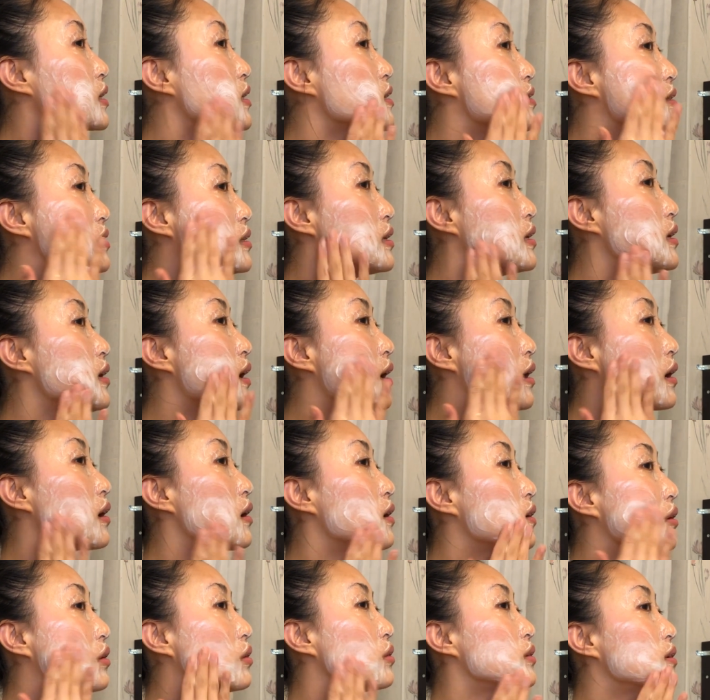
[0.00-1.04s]
See
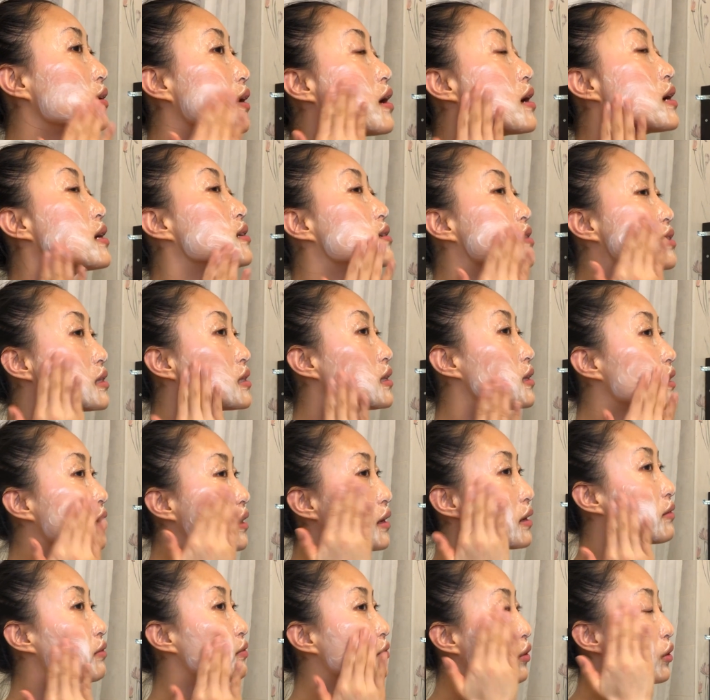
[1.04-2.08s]
how nicely
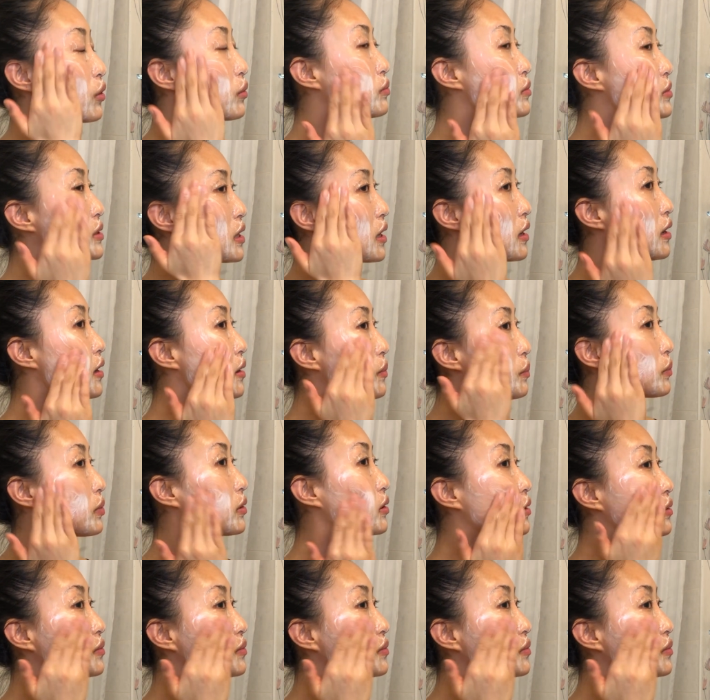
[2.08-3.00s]
it foams up?